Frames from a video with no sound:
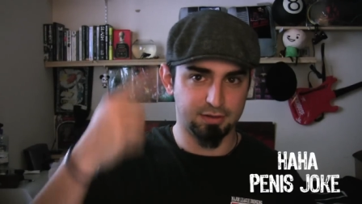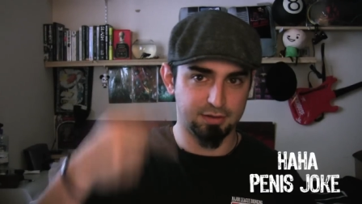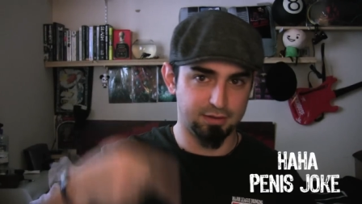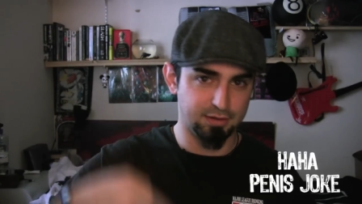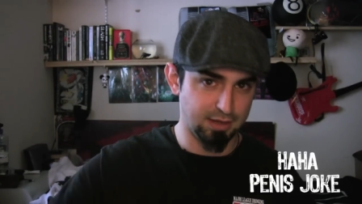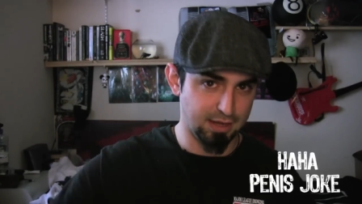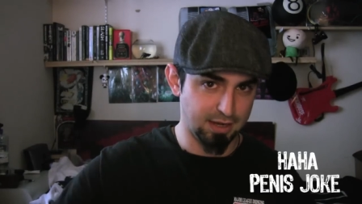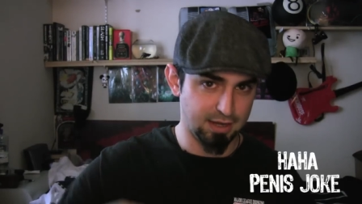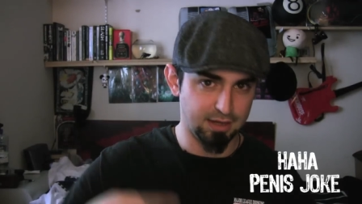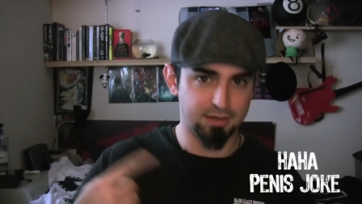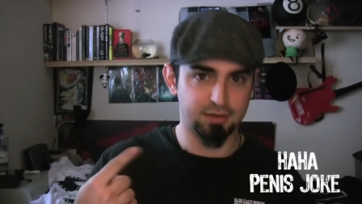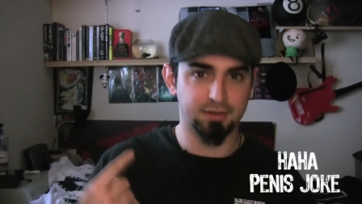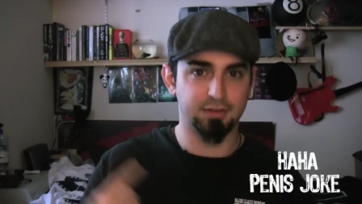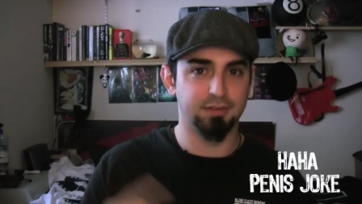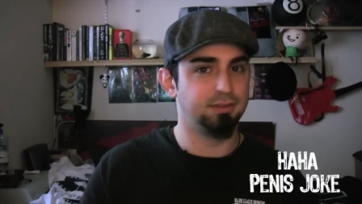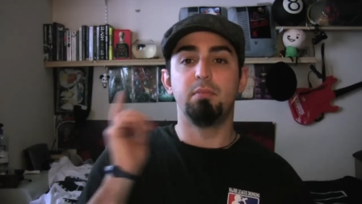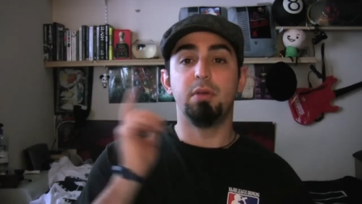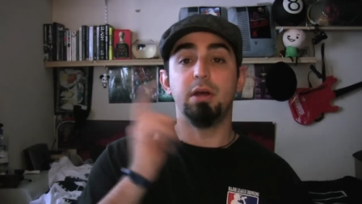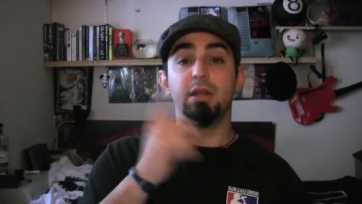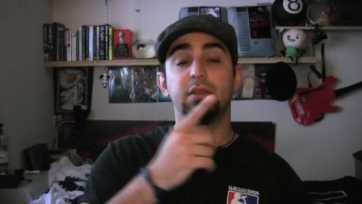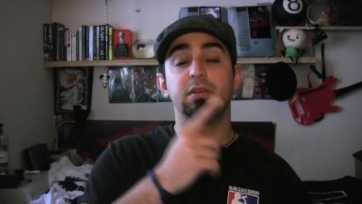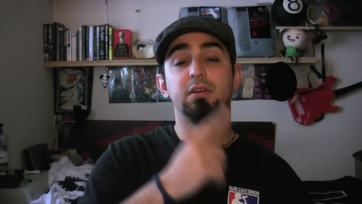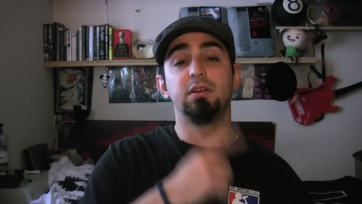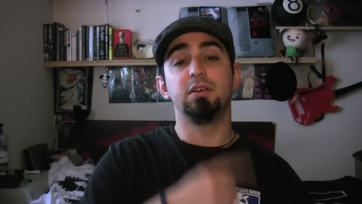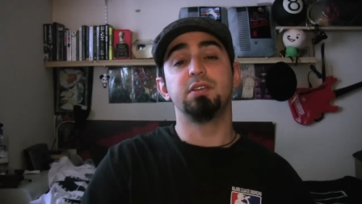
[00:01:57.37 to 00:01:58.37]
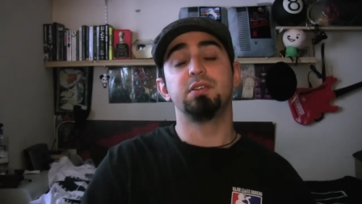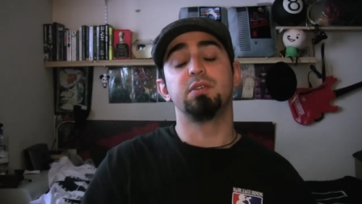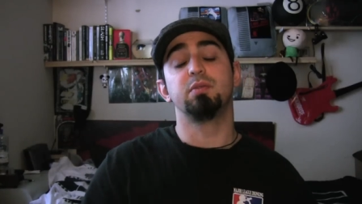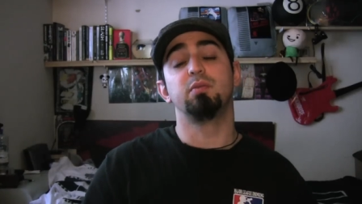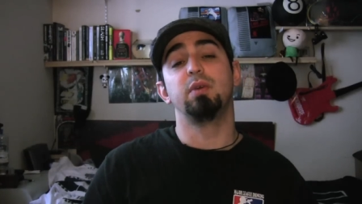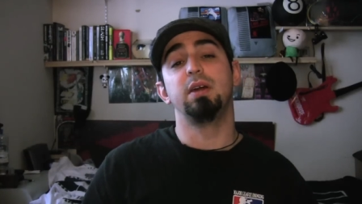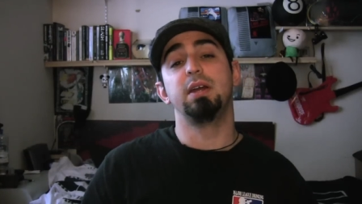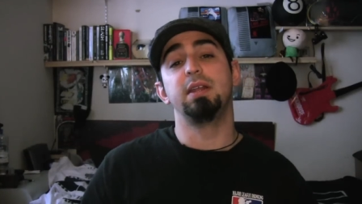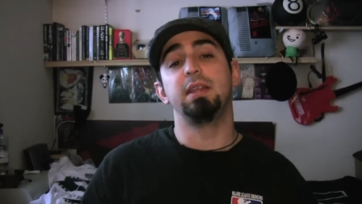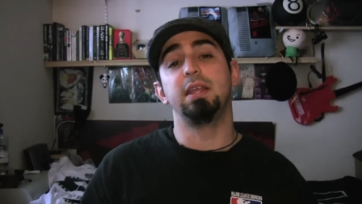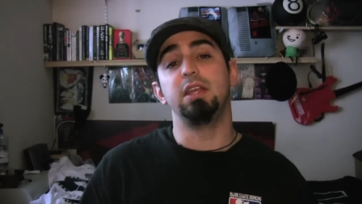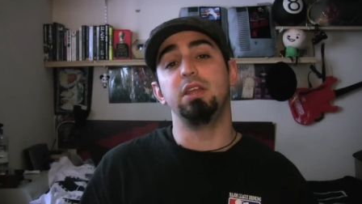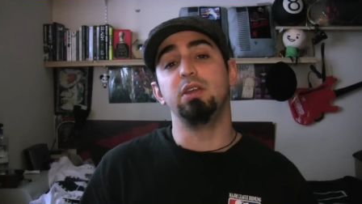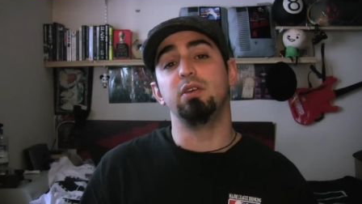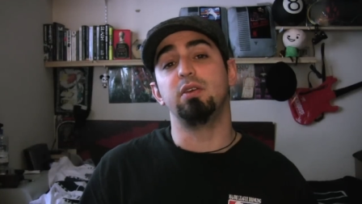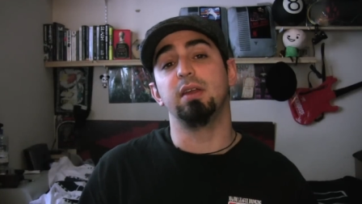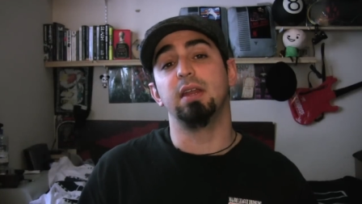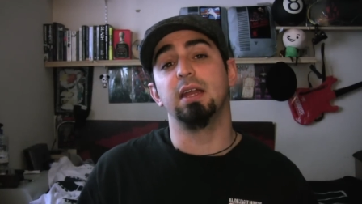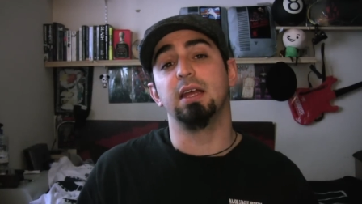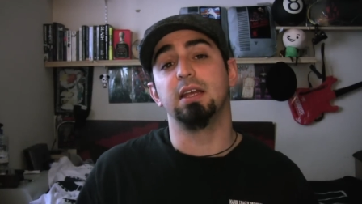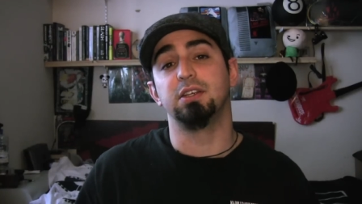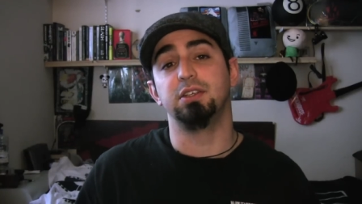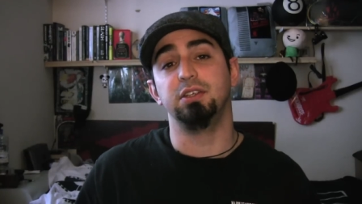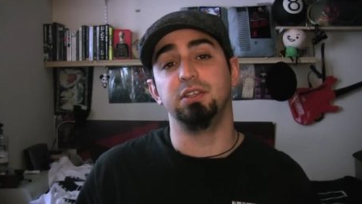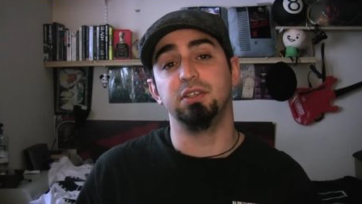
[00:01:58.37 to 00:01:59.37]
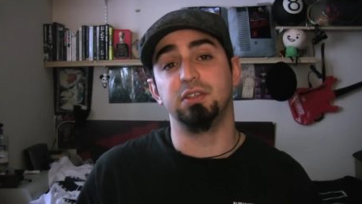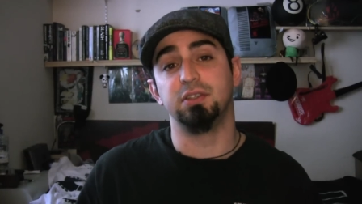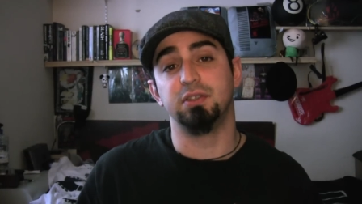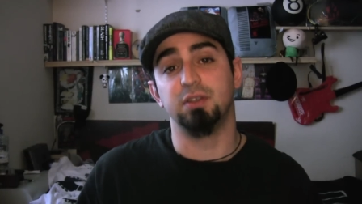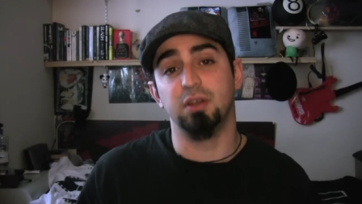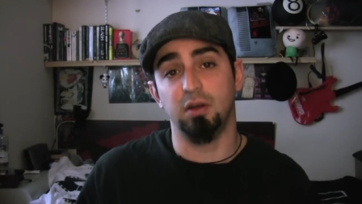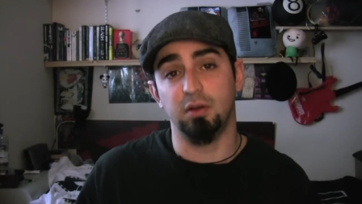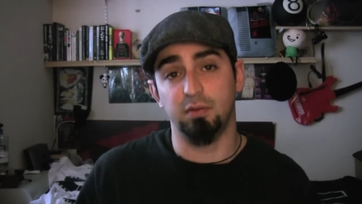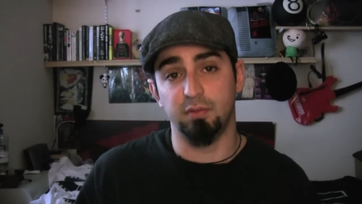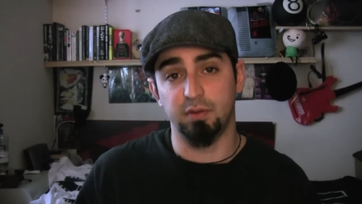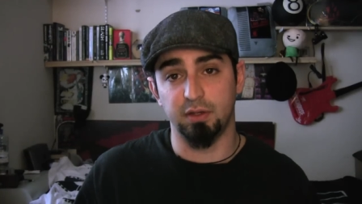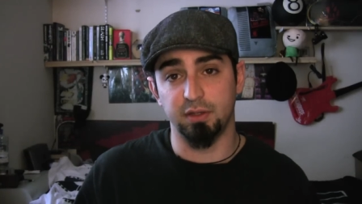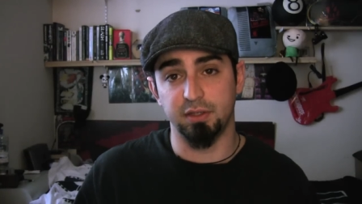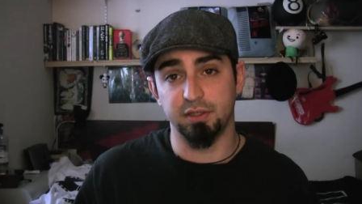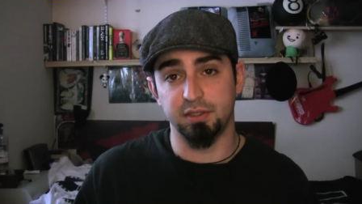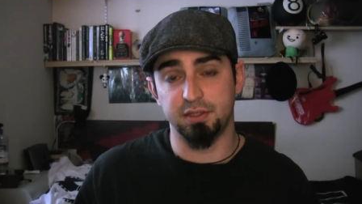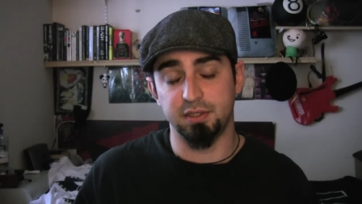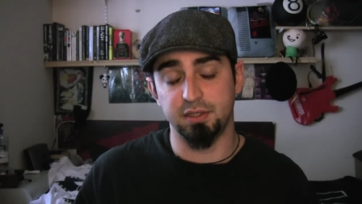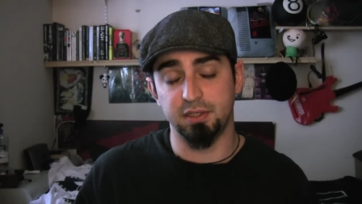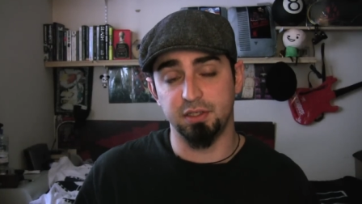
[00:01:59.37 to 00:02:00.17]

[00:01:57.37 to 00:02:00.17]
Yeah. But there is a way that you can actually solve all this